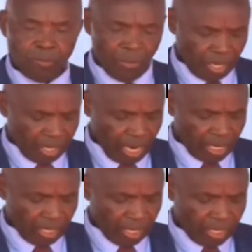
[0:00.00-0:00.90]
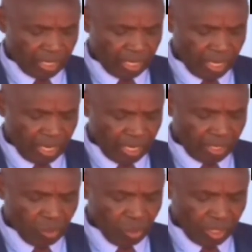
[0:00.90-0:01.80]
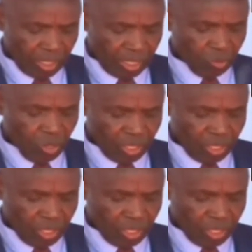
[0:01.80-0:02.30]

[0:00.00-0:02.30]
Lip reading: female candidates during the